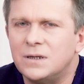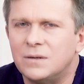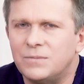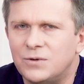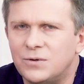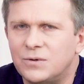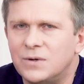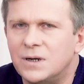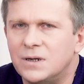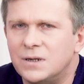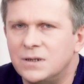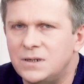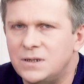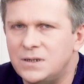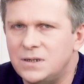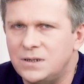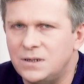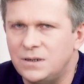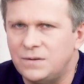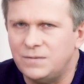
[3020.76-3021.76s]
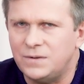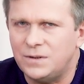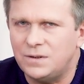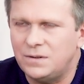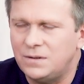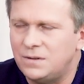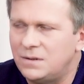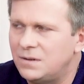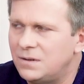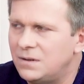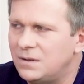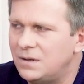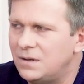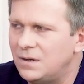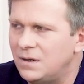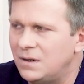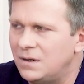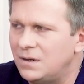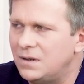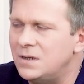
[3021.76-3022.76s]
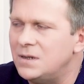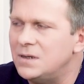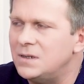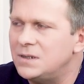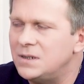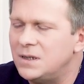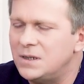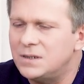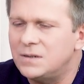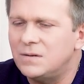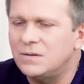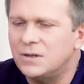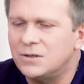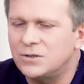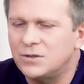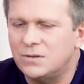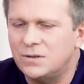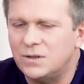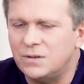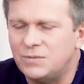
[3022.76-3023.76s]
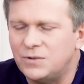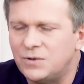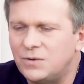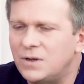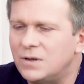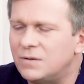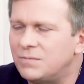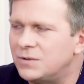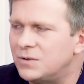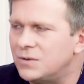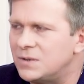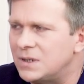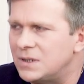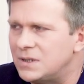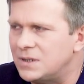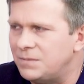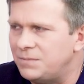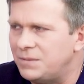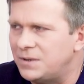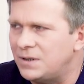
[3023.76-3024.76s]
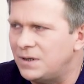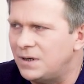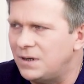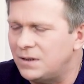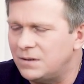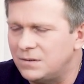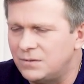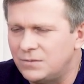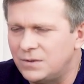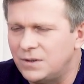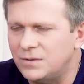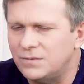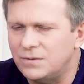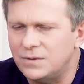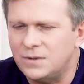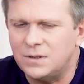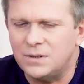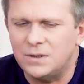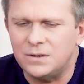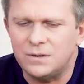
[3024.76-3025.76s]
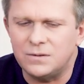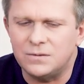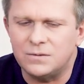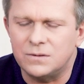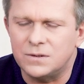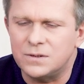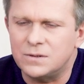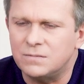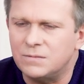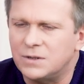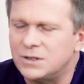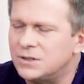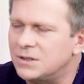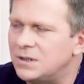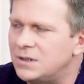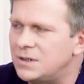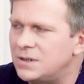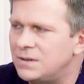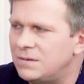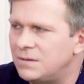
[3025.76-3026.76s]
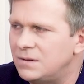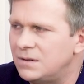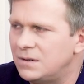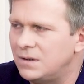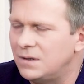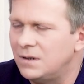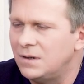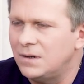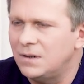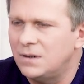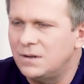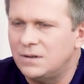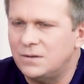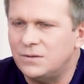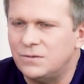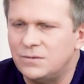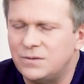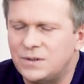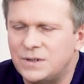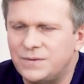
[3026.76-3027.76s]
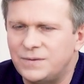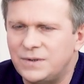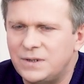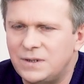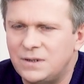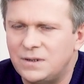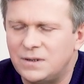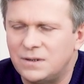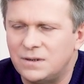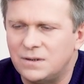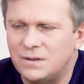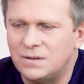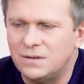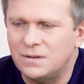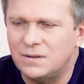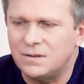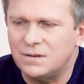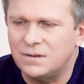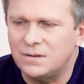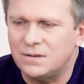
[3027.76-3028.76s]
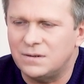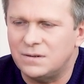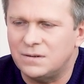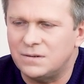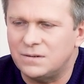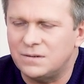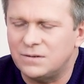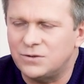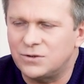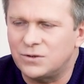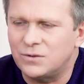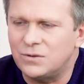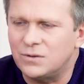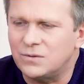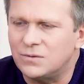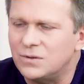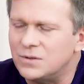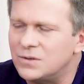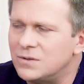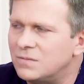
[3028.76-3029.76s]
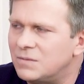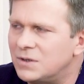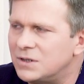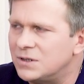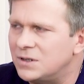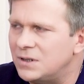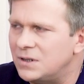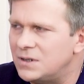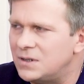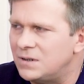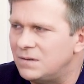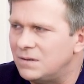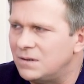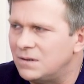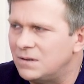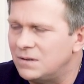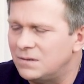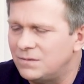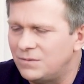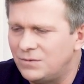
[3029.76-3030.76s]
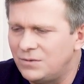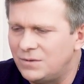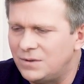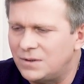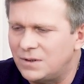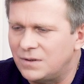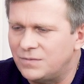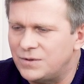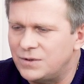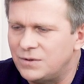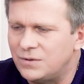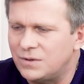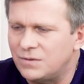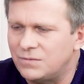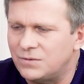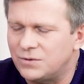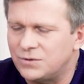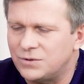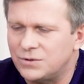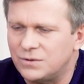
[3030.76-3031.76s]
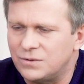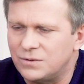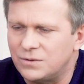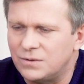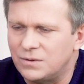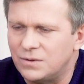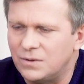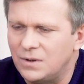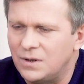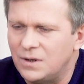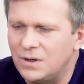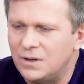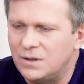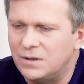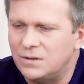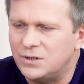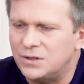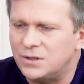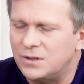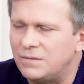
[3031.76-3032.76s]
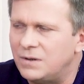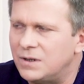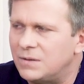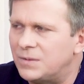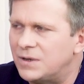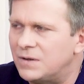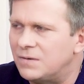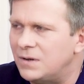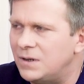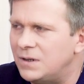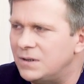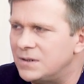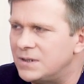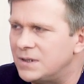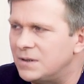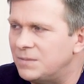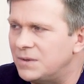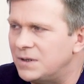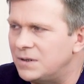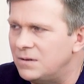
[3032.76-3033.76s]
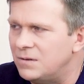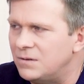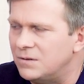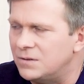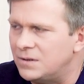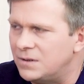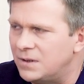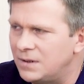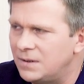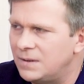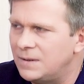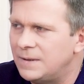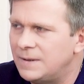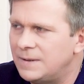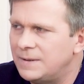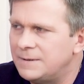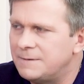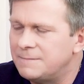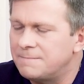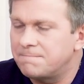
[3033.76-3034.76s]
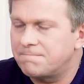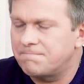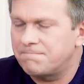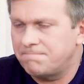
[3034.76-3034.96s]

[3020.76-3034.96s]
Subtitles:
It becomes much more aggressive. So it's natural that it just fixates many people, well, drives them to such insanity. Pardon me, what is insanity? It's the same as when a person has fallen through the ice, right?